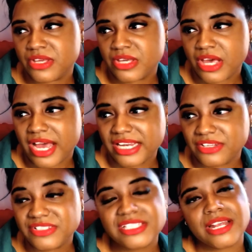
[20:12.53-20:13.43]
I'd
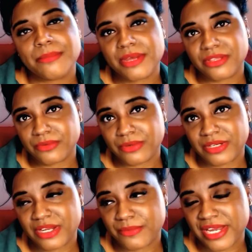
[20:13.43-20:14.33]
use it up and throw it
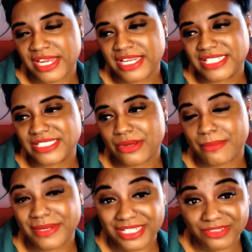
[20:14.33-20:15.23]
away. So I'm
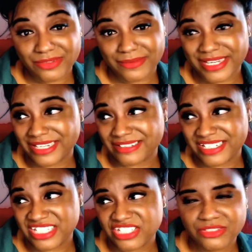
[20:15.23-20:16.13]
going to throw it away.
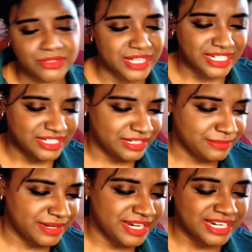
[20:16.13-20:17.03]
It's just too light
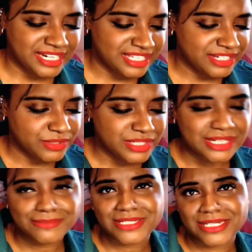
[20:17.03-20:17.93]
anyway. And I think it only
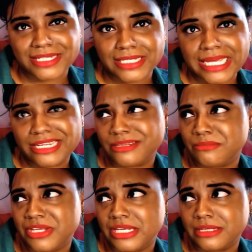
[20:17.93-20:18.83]
comes in like light and
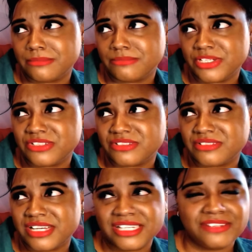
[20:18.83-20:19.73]
medium. There's
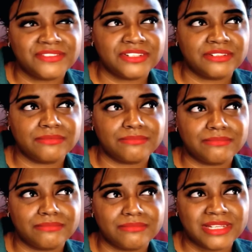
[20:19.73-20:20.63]
not even
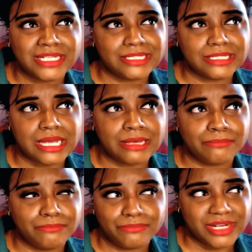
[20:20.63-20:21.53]
like a
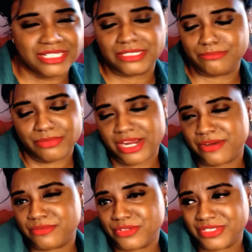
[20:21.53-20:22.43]

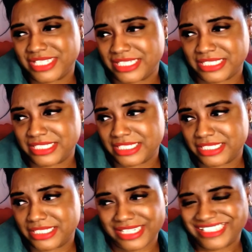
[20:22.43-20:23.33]
brown or tinted.
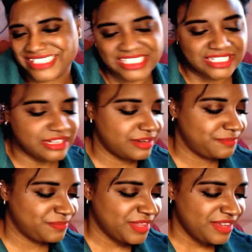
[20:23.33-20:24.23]
It's just not.
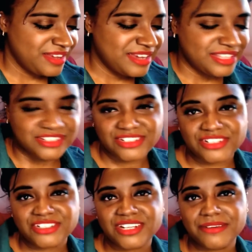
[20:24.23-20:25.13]

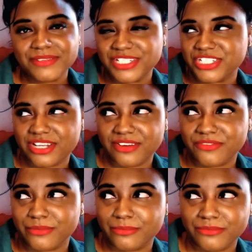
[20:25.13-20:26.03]
There's not really a shade
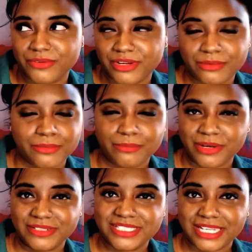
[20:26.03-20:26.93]
for anyone with
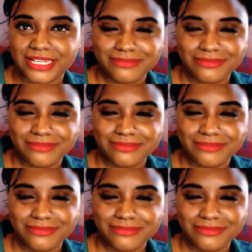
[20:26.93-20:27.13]
brown skin.